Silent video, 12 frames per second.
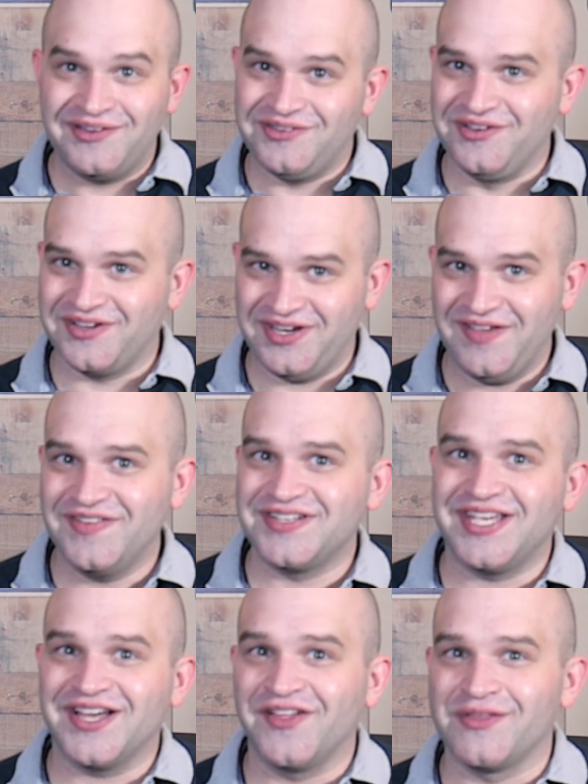you can even
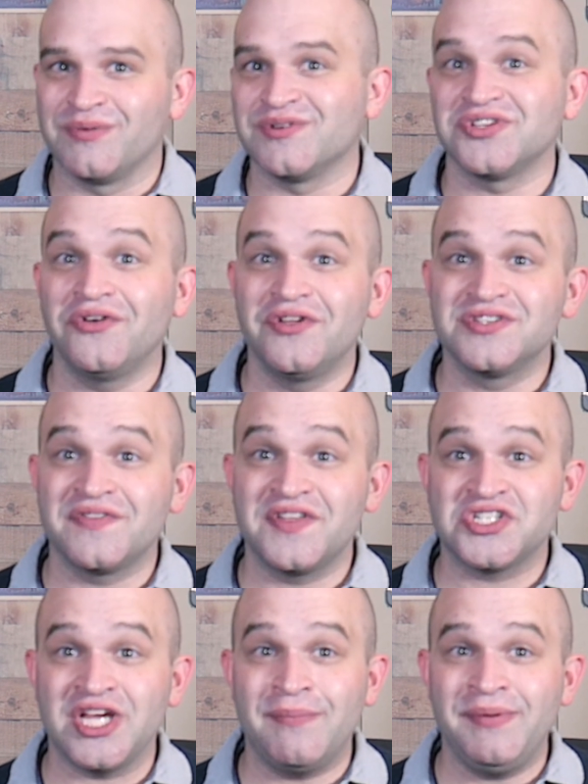take on the personas of the
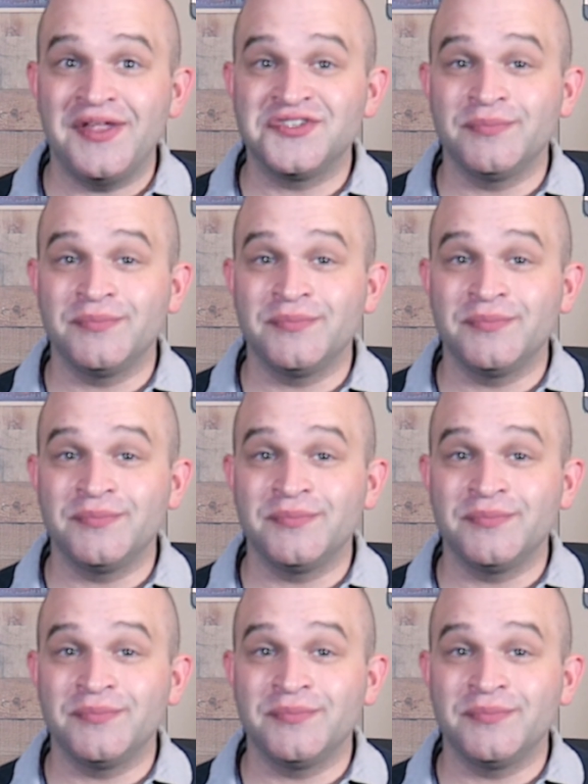champions